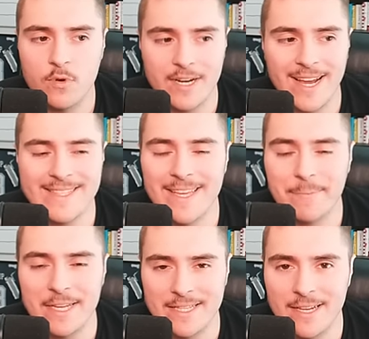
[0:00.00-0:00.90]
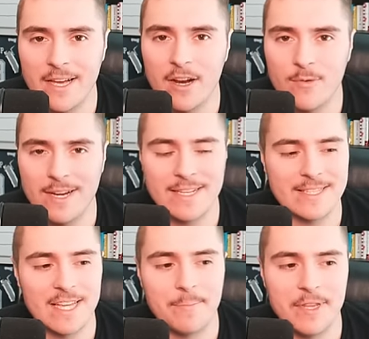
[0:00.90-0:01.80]
where guys like McNutt are ready to
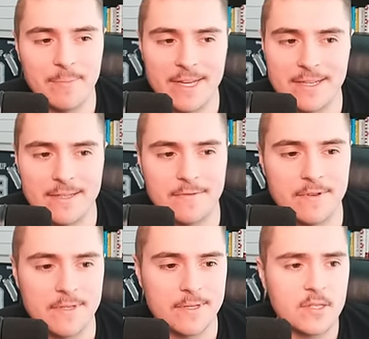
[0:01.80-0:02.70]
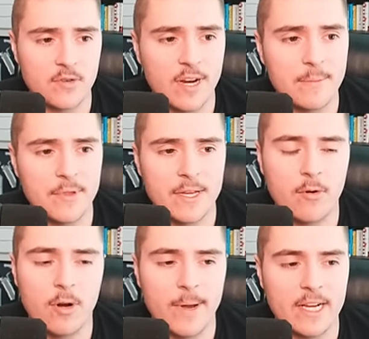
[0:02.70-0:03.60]
step in and make a difference. Scrambling
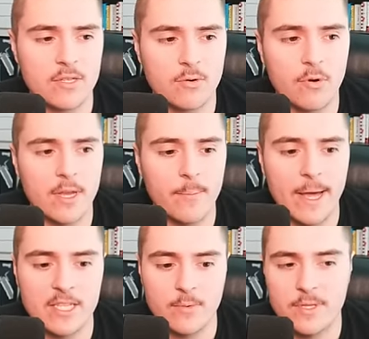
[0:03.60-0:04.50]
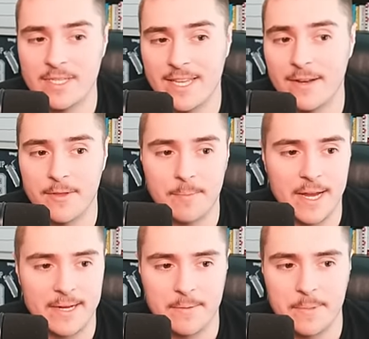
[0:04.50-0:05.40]
quarterback Troy, might as well just get another
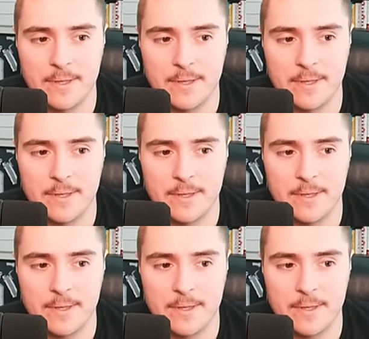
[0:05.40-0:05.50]
backup in